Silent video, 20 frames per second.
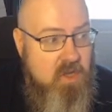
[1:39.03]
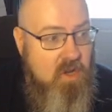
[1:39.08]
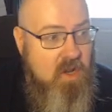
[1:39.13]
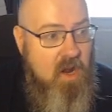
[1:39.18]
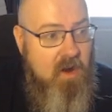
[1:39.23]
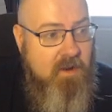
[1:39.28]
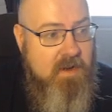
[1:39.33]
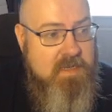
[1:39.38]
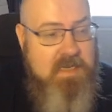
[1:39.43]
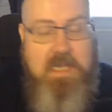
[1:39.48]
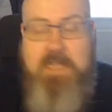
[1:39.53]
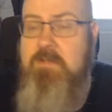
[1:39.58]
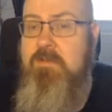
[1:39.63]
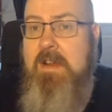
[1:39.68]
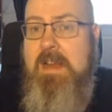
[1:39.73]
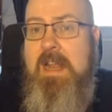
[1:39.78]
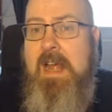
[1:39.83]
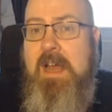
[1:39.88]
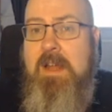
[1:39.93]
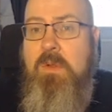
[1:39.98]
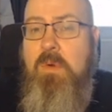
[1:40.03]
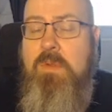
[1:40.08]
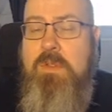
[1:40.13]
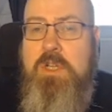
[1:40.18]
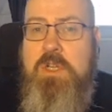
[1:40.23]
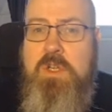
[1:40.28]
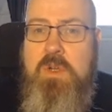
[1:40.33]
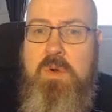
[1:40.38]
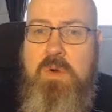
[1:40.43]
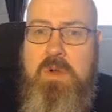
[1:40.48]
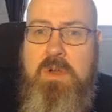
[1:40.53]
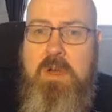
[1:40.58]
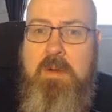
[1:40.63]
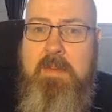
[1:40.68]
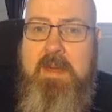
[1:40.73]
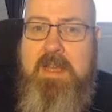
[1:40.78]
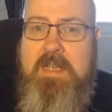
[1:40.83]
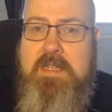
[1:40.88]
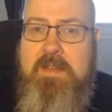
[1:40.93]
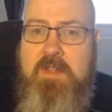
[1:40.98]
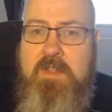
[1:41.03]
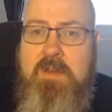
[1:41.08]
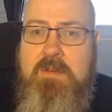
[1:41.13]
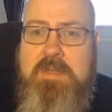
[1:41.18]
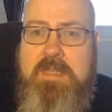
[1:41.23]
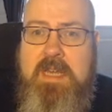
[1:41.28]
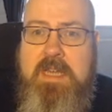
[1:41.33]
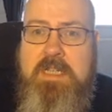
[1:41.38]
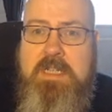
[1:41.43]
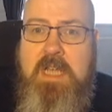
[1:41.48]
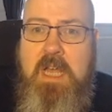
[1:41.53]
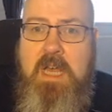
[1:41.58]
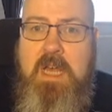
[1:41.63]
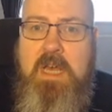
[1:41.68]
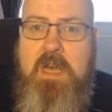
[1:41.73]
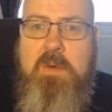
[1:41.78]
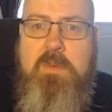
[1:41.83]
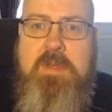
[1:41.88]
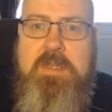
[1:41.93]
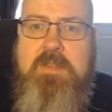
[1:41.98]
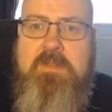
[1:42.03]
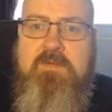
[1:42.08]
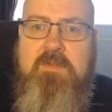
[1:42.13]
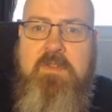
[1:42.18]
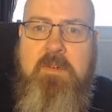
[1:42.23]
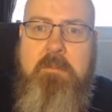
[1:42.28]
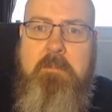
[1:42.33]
RSS reader. And all the shortcomings of usage was from